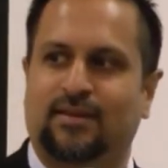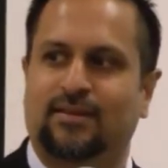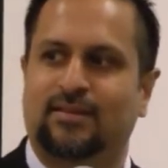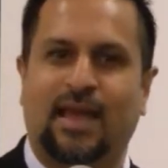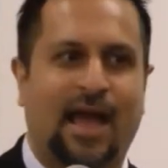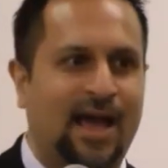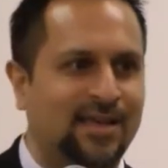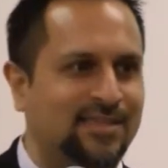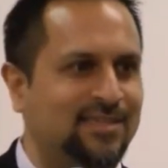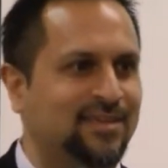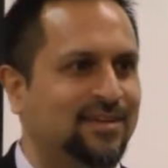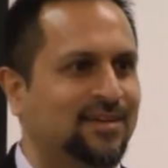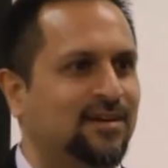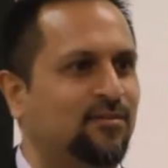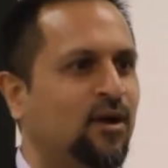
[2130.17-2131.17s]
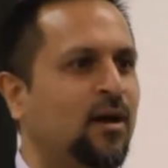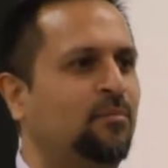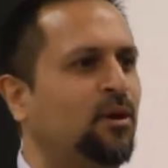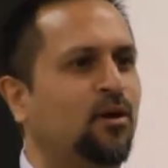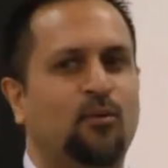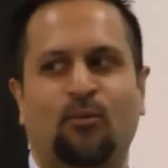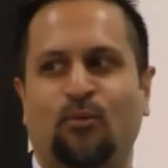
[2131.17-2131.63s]
They ask
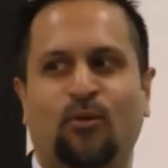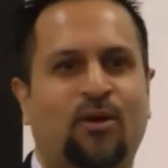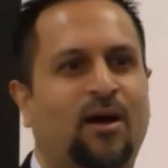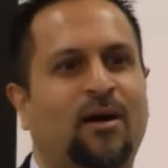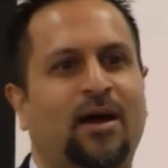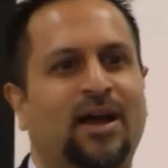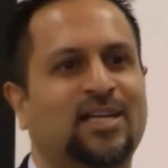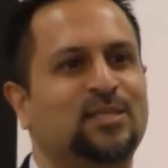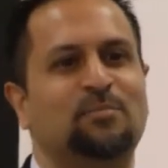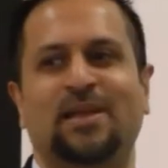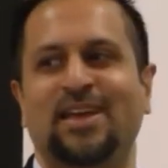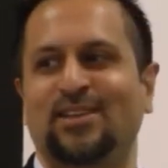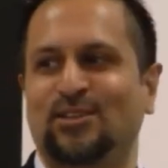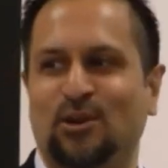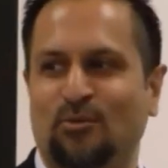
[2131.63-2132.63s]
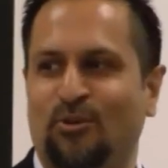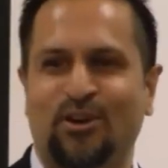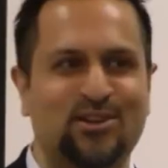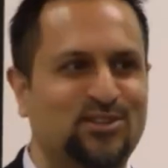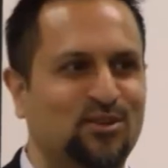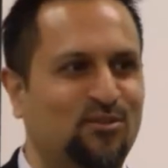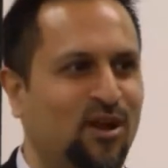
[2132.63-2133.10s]
Rabia, Explain your
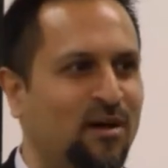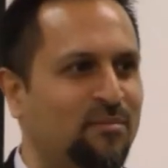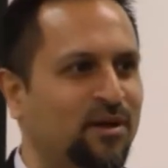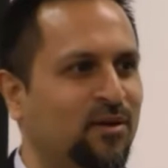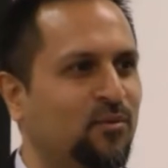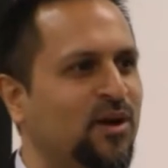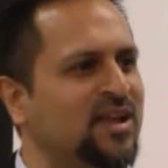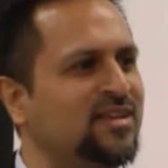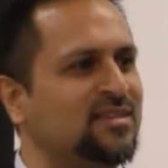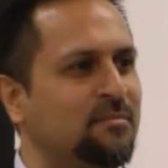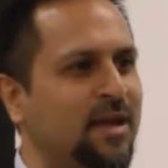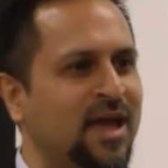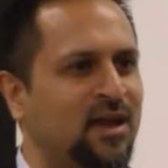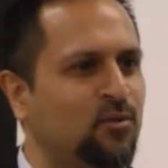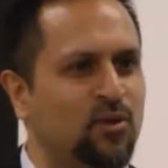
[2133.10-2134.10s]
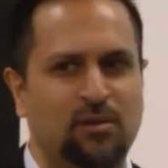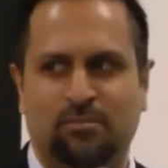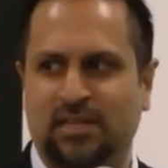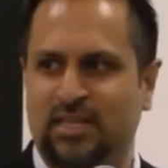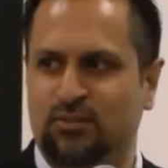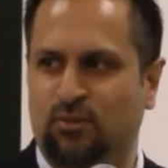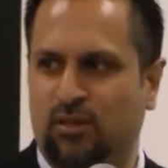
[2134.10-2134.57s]
words, O Rabia. When is a man well
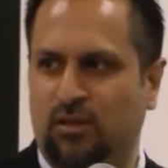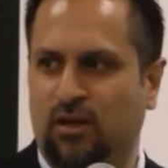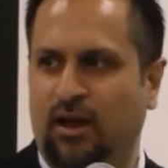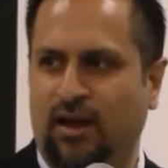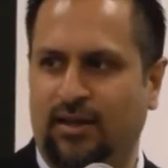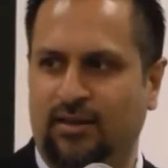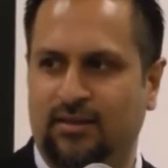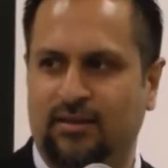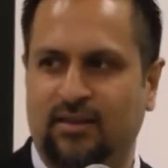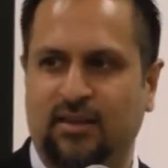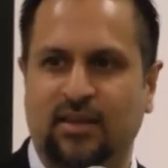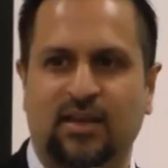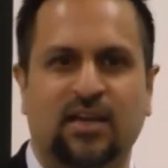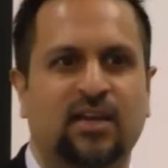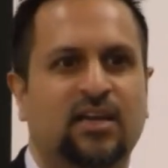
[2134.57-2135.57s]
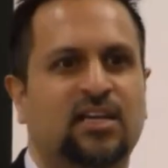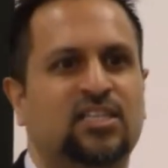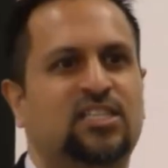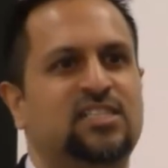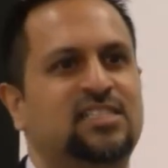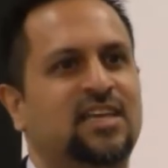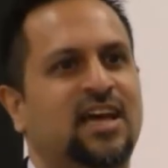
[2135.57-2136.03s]
pleased with God?
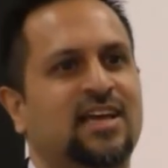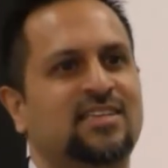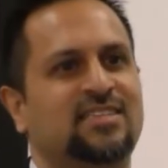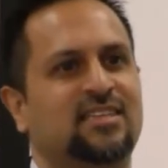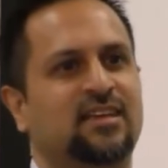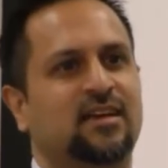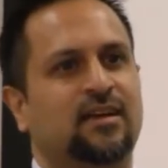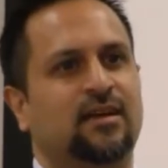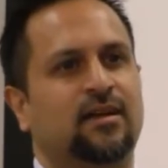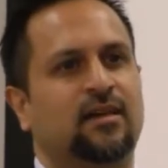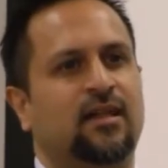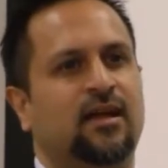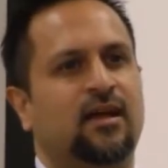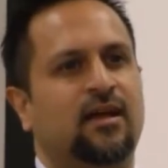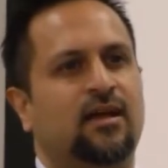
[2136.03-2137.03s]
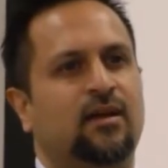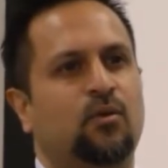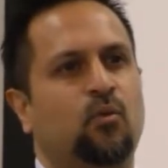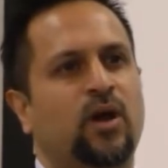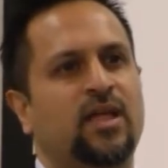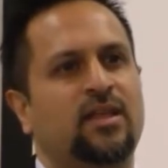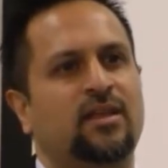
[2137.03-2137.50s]
She says,
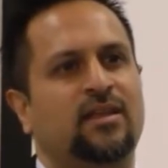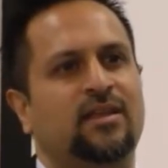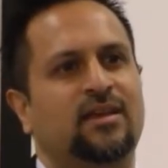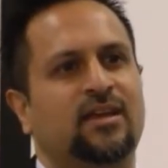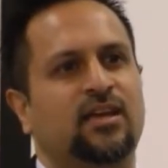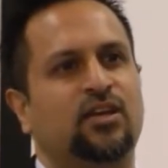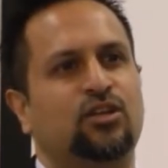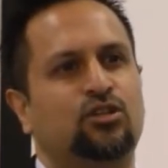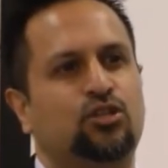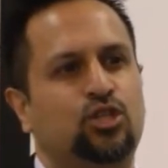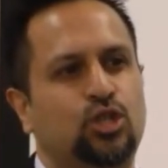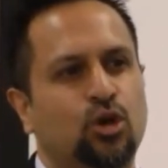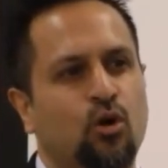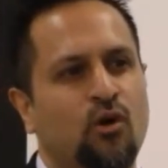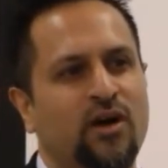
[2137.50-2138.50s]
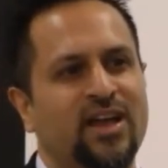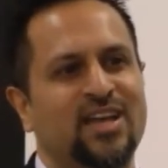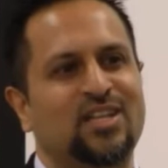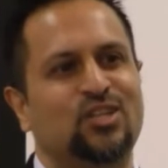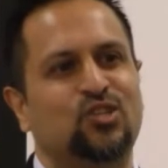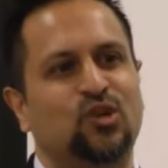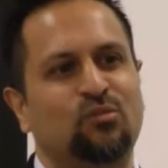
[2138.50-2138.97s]
when his joy
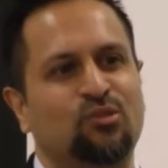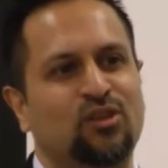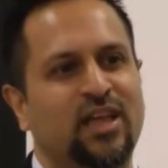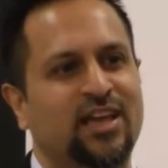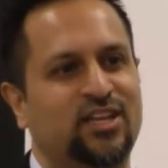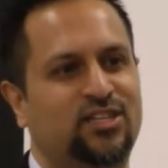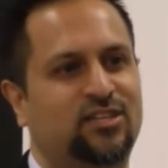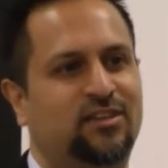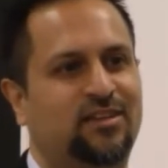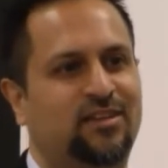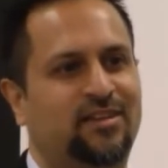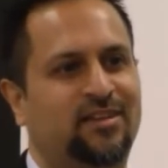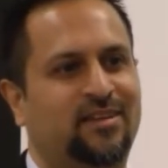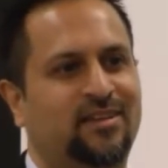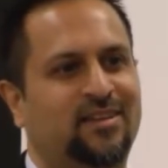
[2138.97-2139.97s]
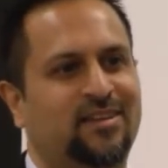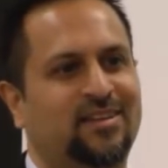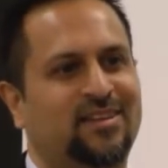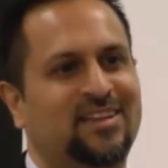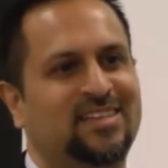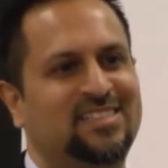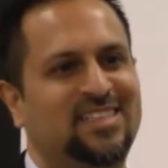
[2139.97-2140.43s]
in tribulation
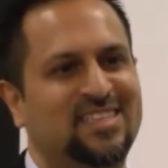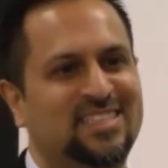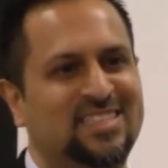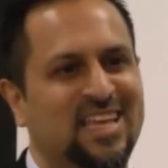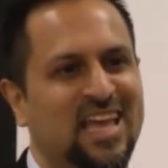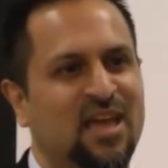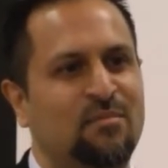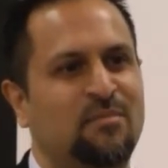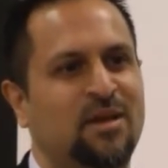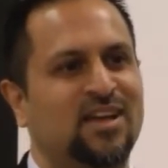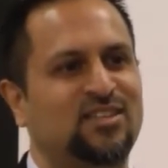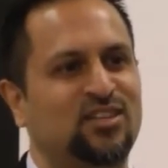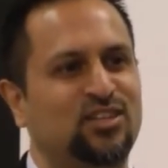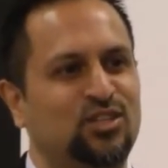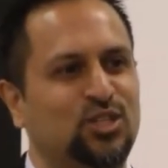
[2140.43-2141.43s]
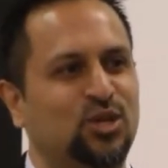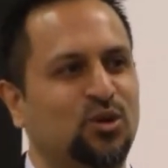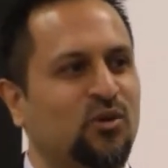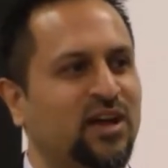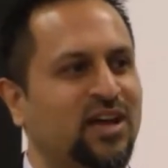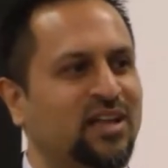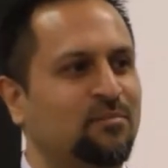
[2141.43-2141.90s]
is the same as his
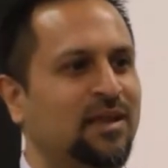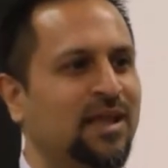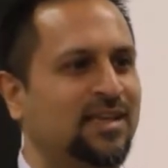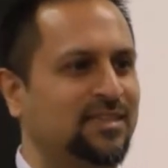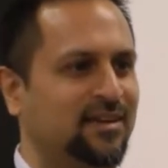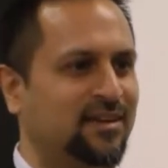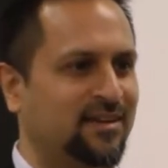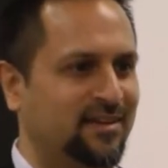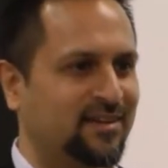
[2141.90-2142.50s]
joy in blessing.